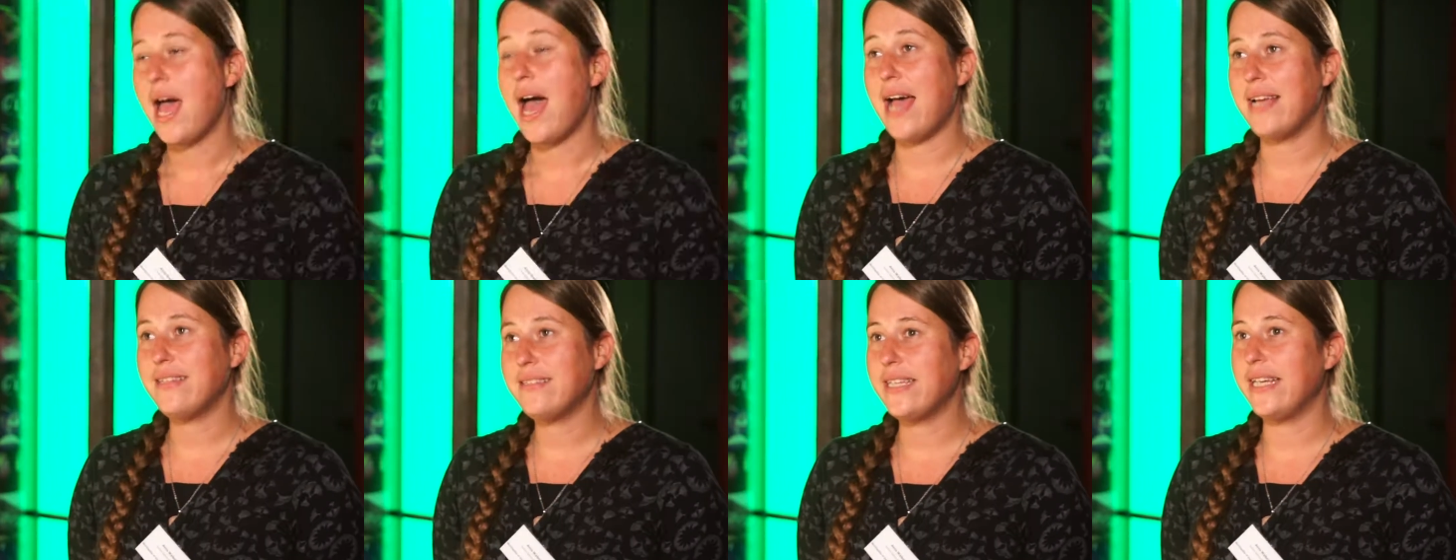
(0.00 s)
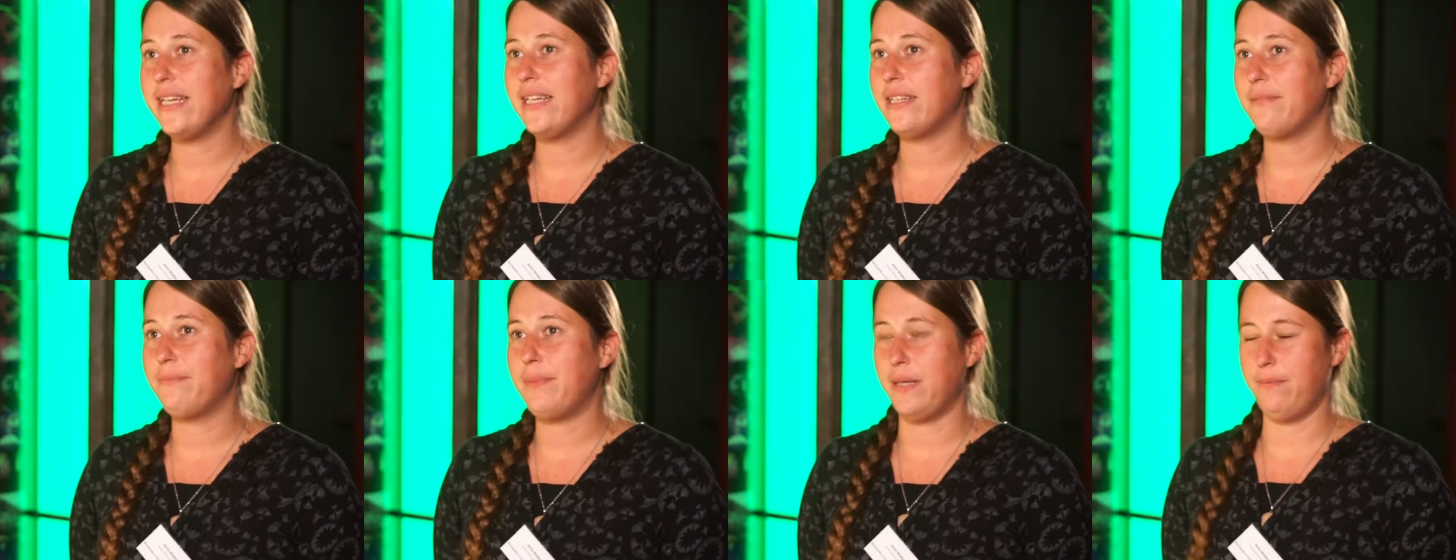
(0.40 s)
I
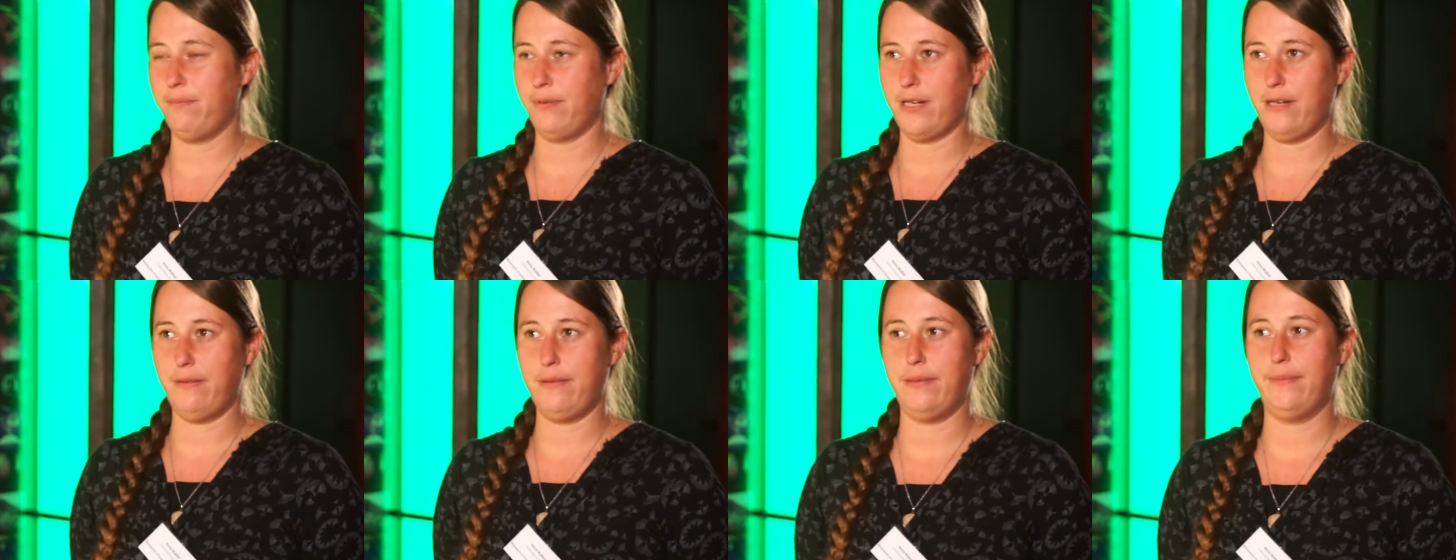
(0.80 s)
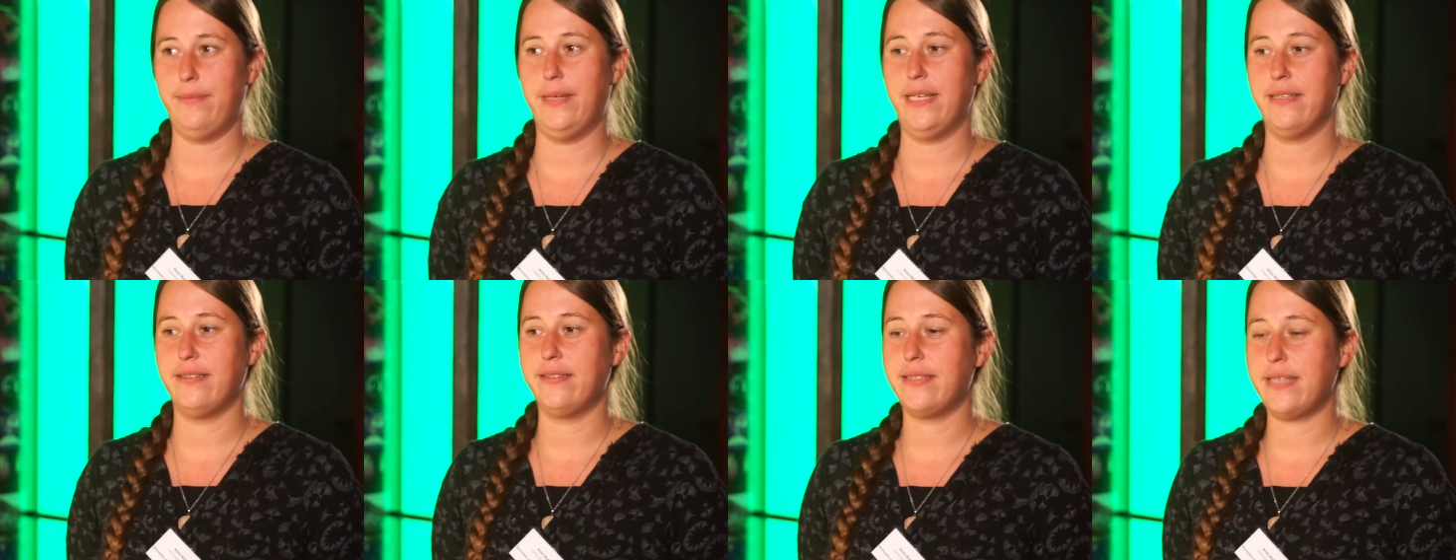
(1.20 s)
think a big problem
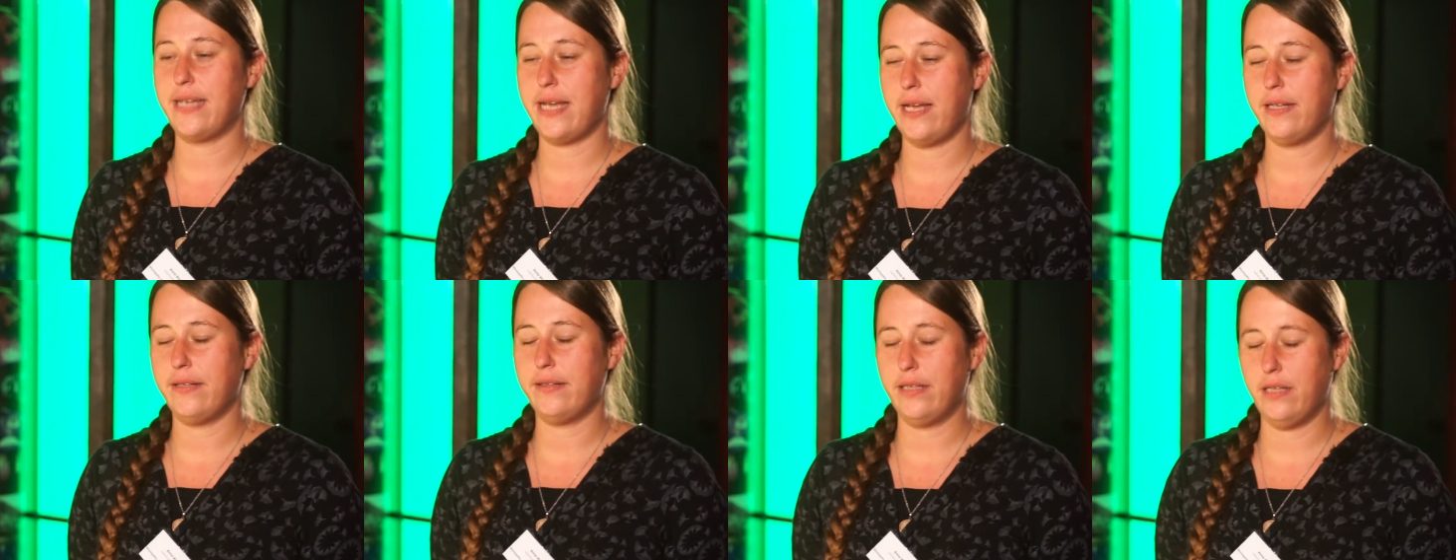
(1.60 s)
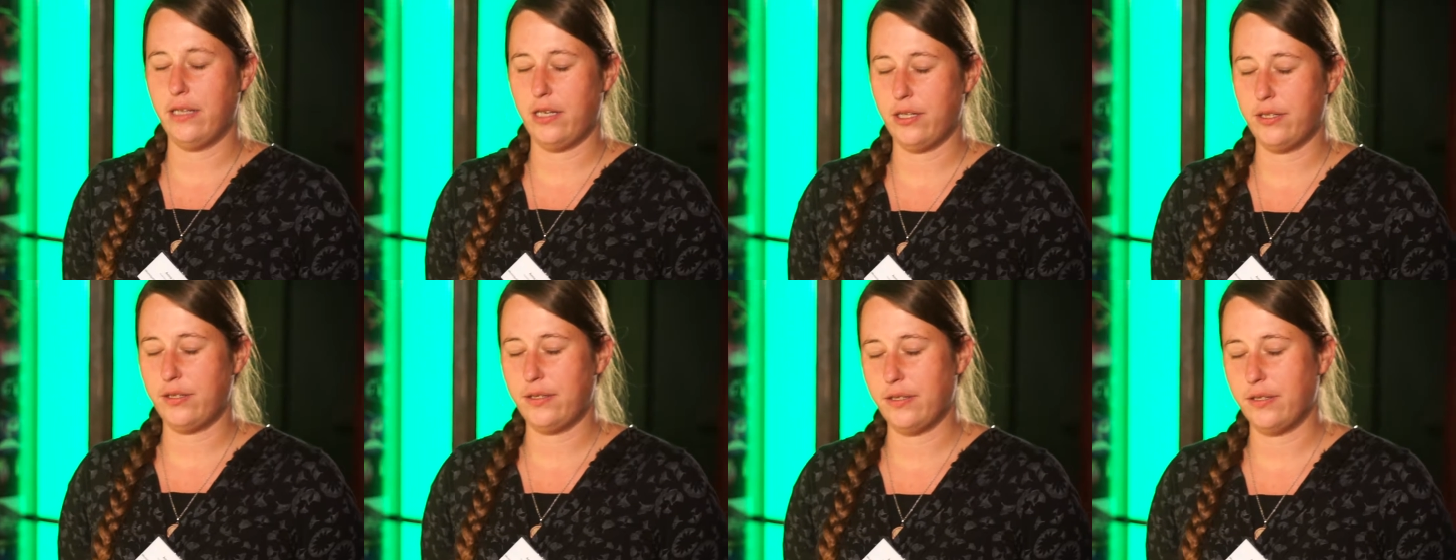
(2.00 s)
is that a
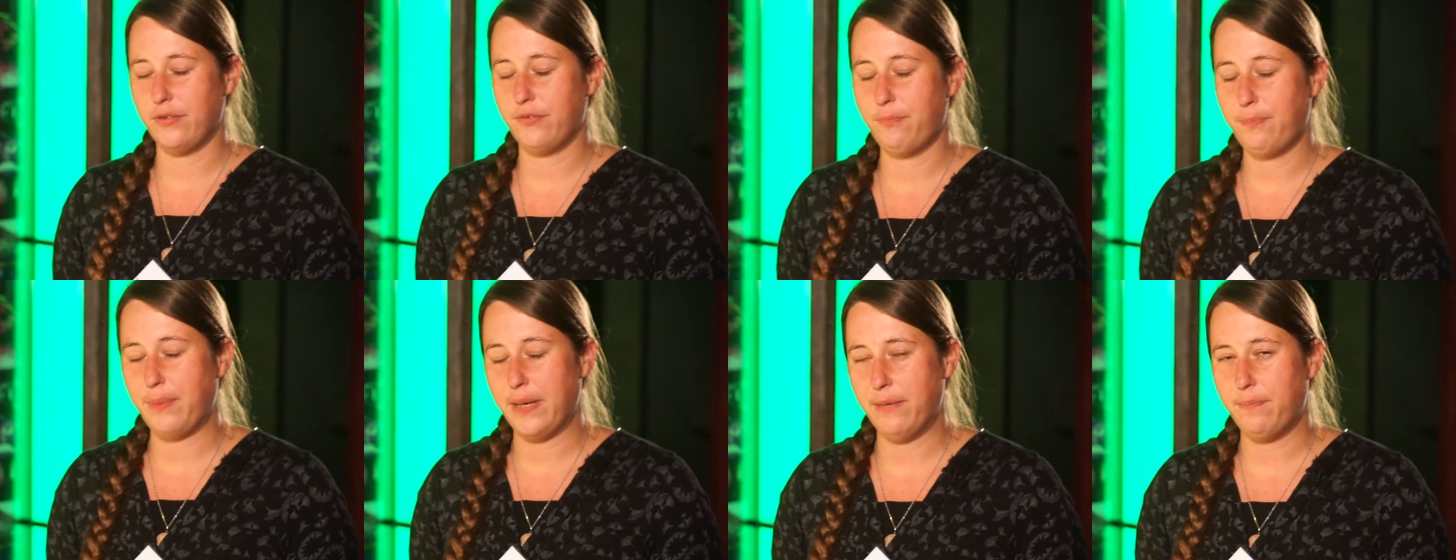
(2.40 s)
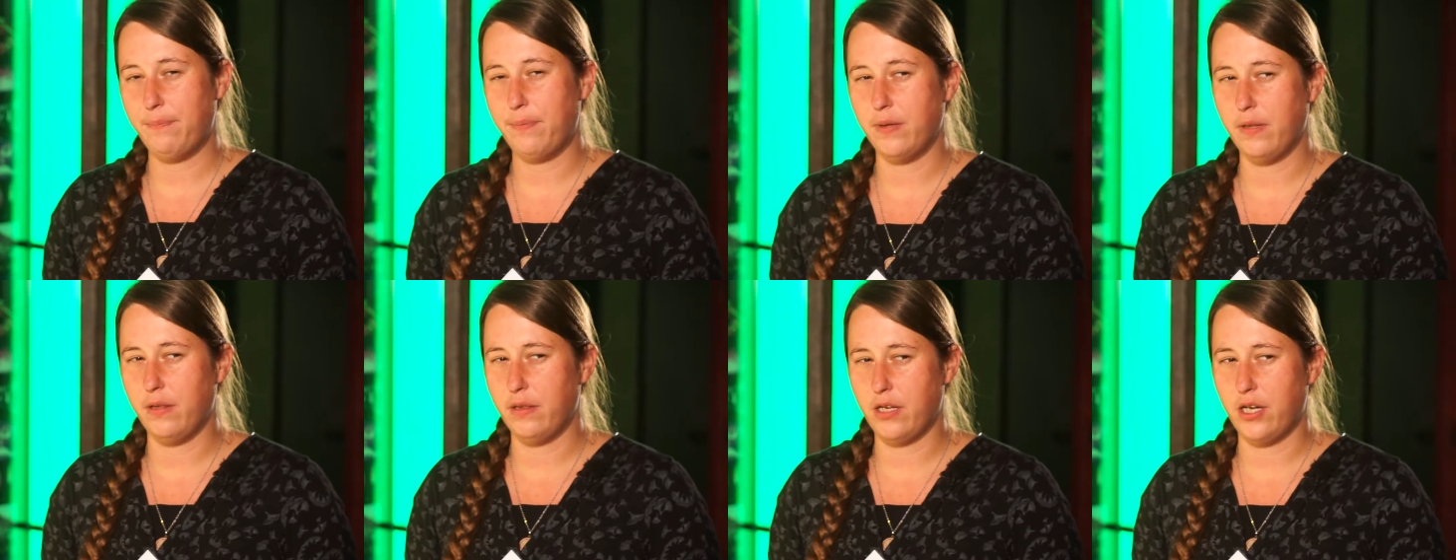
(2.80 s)
lot of
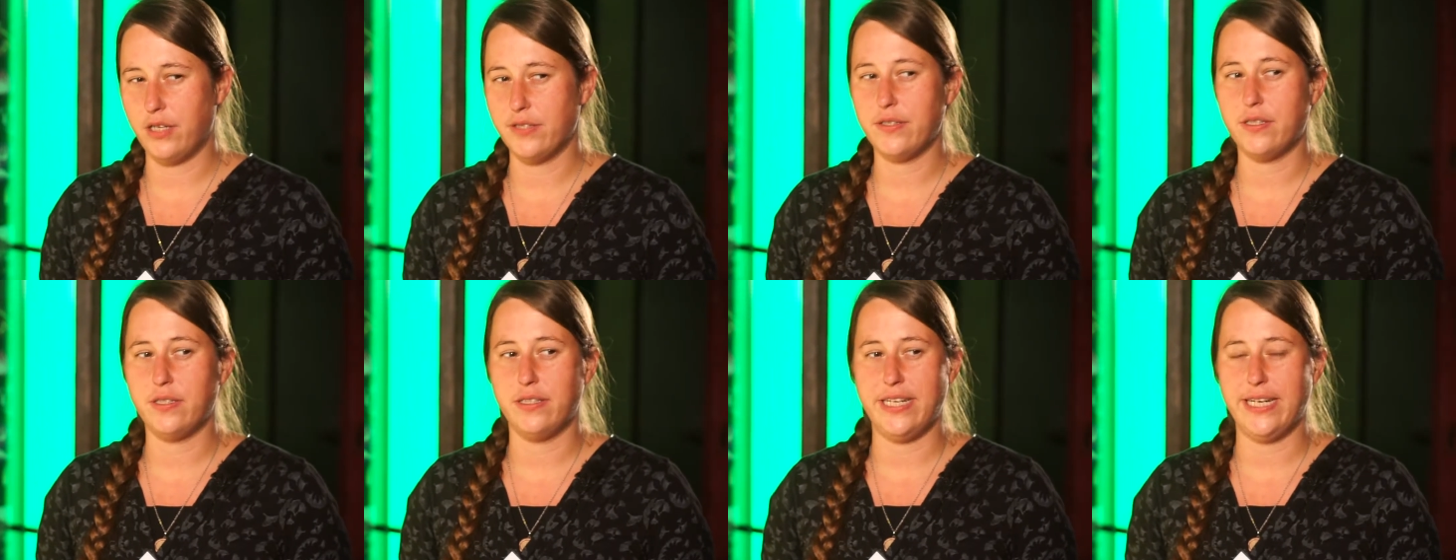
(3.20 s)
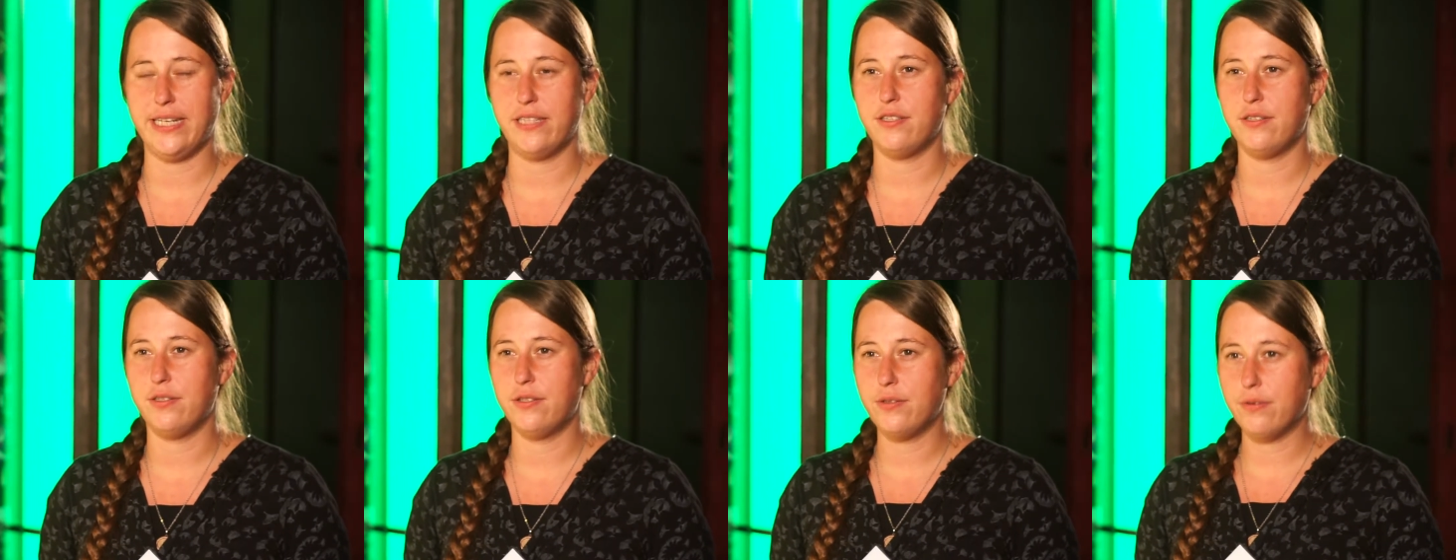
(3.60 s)
people lost
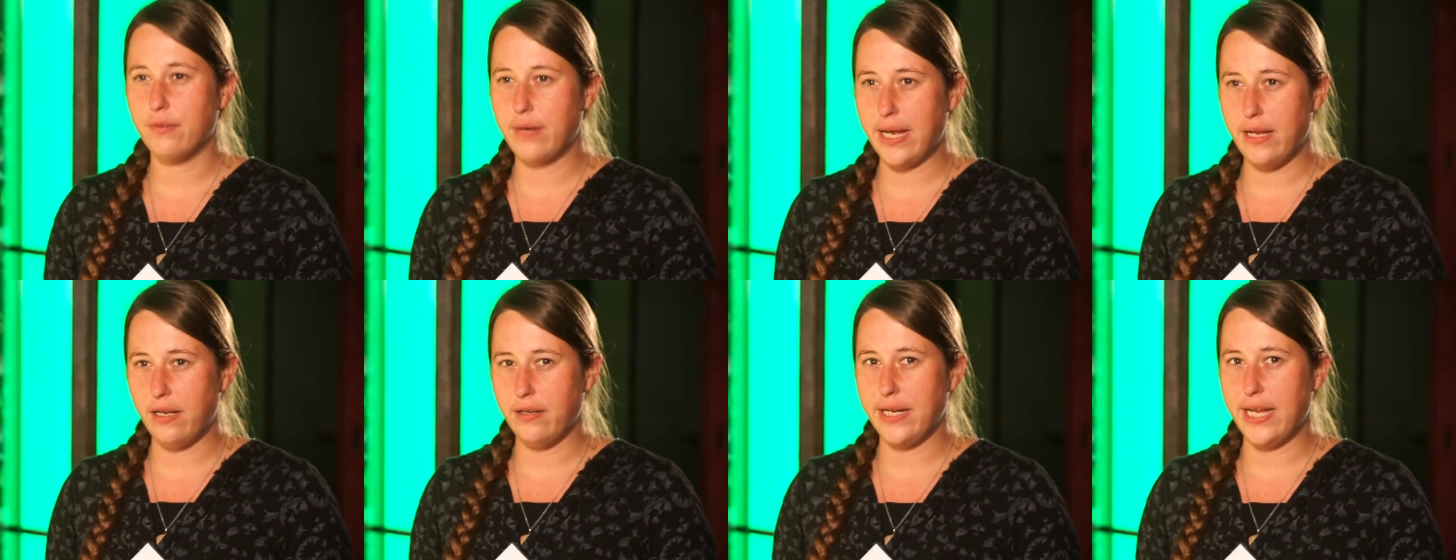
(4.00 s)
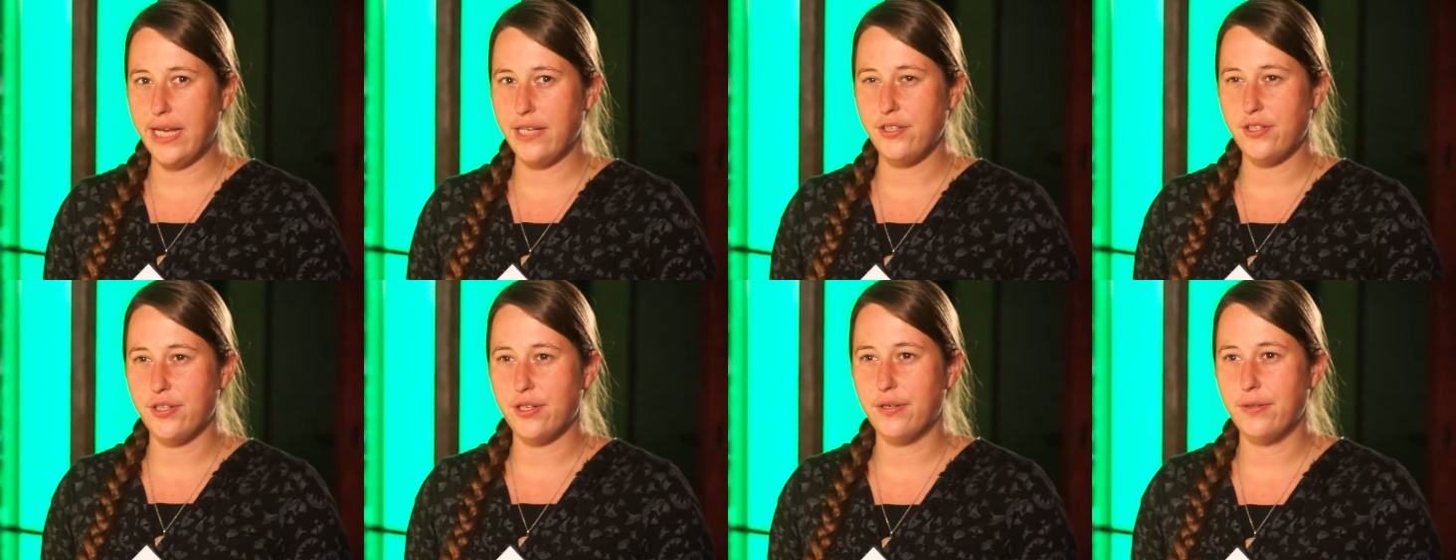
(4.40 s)
connection to
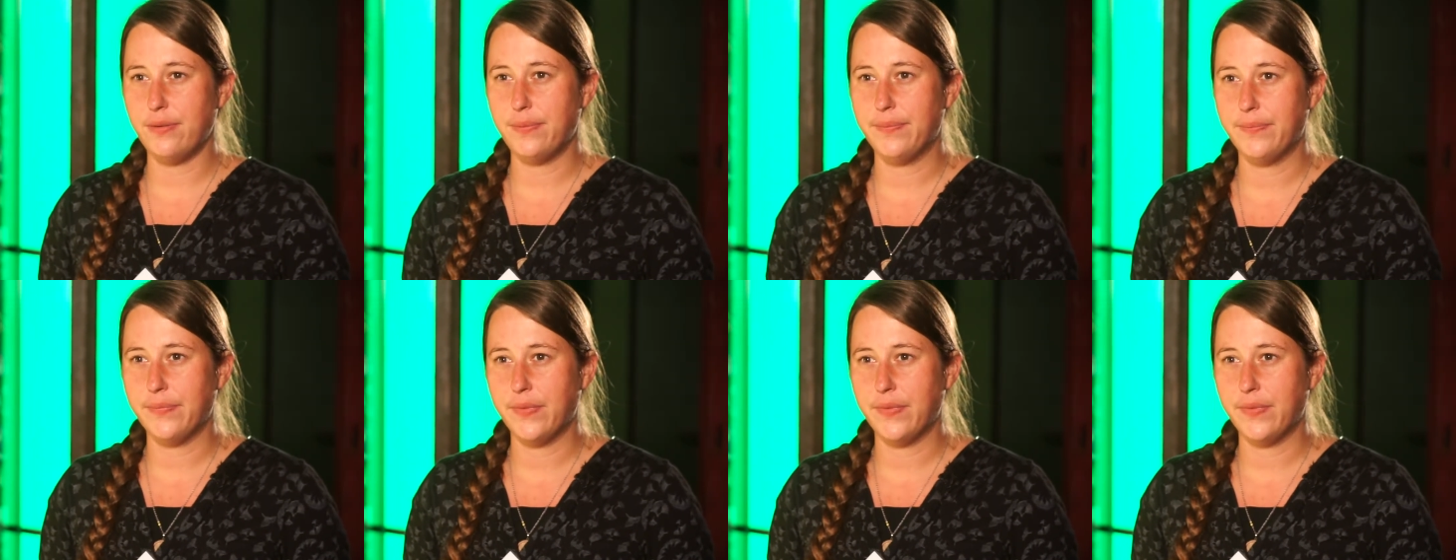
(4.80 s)
nature,